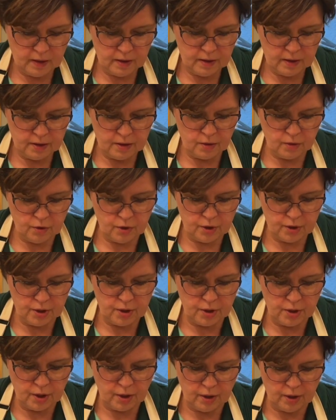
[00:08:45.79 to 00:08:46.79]
So just
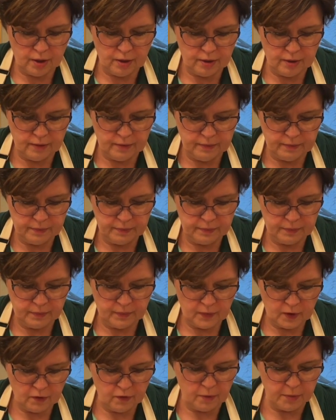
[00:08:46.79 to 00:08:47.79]
start
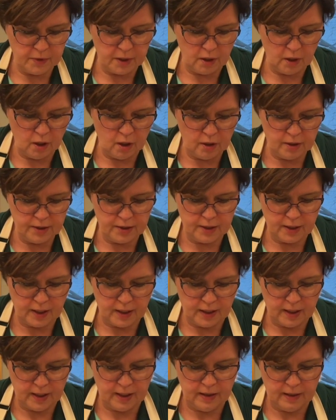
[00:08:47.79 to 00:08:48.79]
from the long
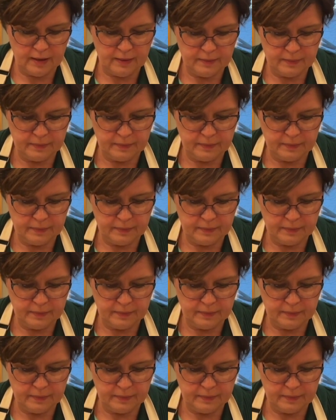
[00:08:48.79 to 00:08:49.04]
side.